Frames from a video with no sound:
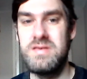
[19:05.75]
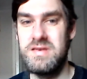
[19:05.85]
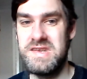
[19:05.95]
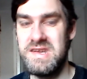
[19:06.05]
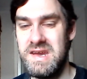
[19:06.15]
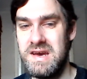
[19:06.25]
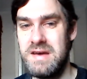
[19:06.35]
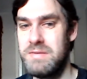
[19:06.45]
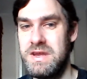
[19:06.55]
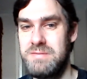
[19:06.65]
could see her
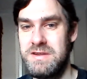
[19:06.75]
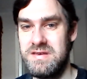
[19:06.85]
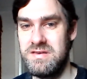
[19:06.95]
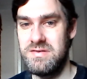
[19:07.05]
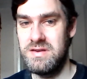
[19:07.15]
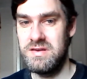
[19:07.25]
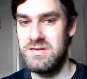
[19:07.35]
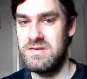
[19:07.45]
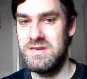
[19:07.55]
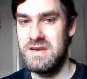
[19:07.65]
maybe doing a
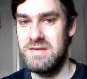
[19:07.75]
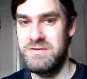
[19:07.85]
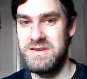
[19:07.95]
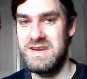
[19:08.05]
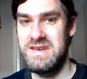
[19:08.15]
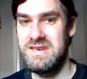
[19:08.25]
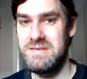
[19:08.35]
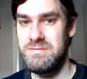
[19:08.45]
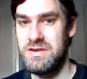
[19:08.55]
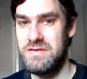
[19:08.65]
good Terminator
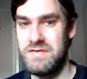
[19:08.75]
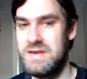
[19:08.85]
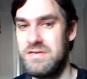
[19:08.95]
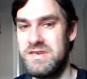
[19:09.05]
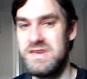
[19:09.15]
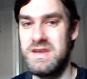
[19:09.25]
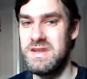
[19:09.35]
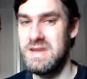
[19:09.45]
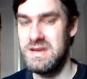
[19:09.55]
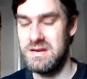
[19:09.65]
movie, or
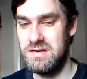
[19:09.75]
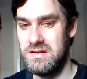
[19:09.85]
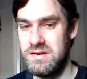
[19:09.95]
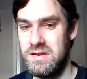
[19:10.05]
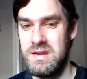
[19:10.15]
certainly a good,